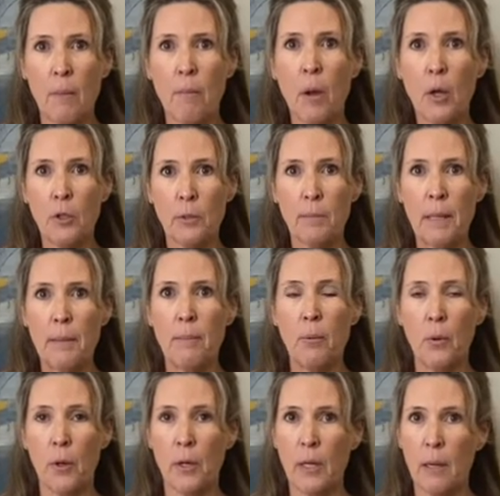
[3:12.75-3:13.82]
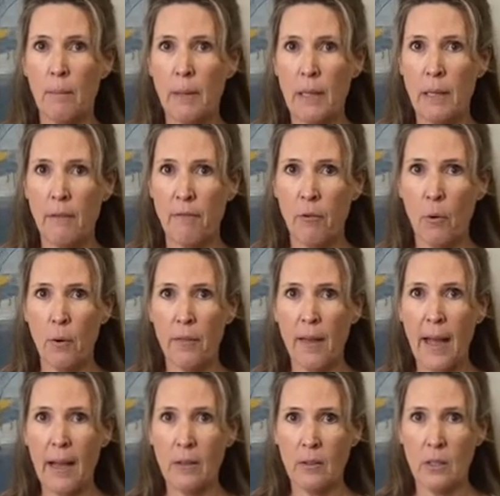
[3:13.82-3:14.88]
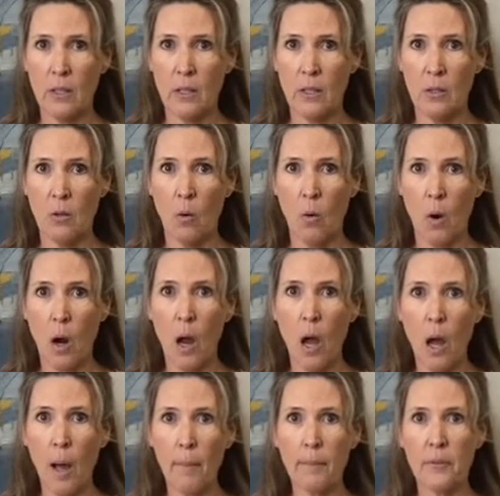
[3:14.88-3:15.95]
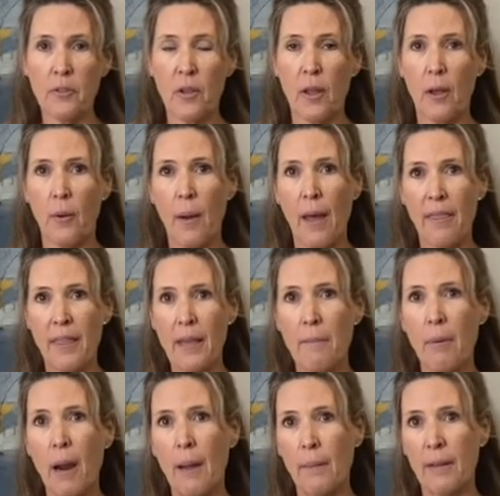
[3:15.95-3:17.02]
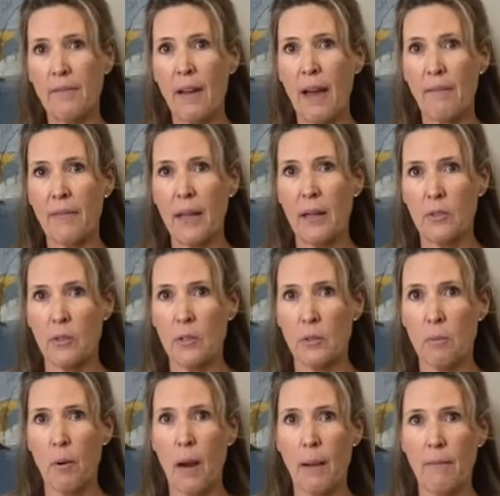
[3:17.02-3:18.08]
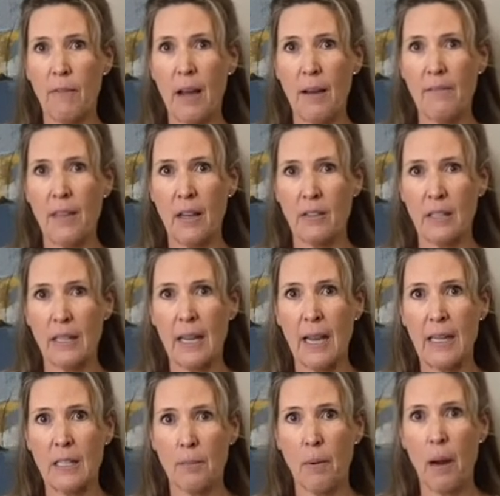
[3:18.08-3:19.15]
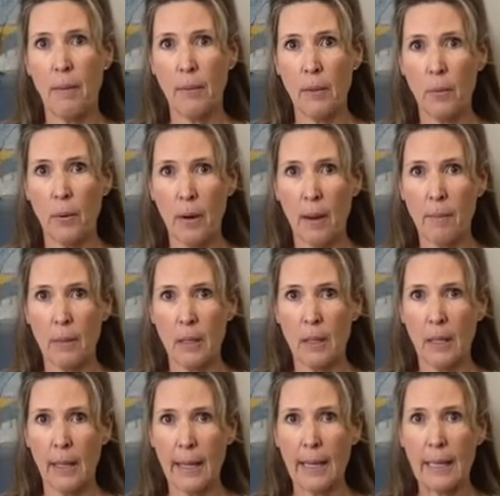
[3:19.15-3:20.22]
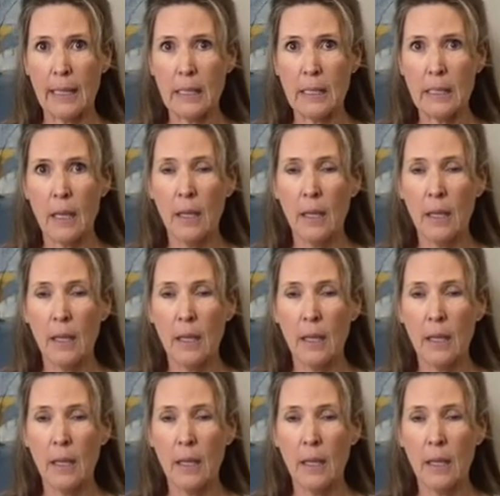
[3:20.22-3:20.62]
Most people are going to be 4,000 or up. So I think probably 5,000K is probably where I'm going to land.